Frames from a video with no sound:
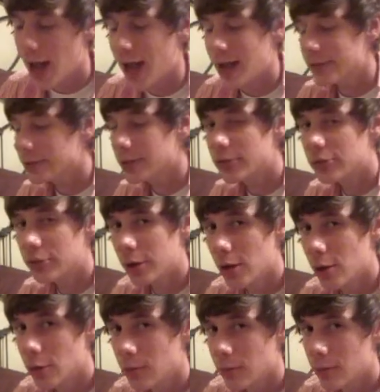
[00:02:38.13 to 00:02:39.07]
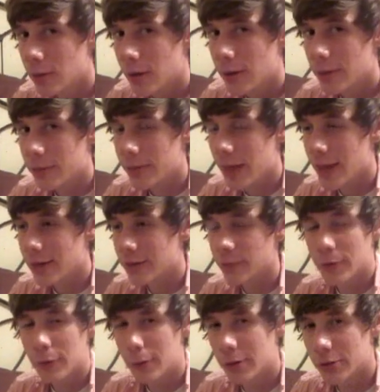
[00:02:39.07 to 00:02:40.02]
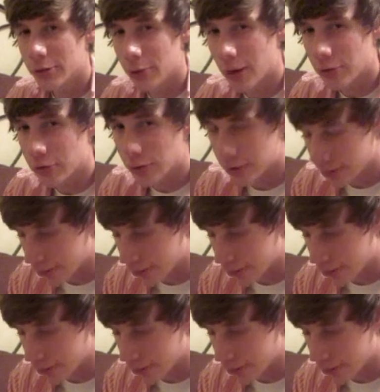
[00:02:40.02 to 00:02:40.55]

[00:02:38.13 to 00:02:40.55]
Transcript: I have to let you know that viewer discretion is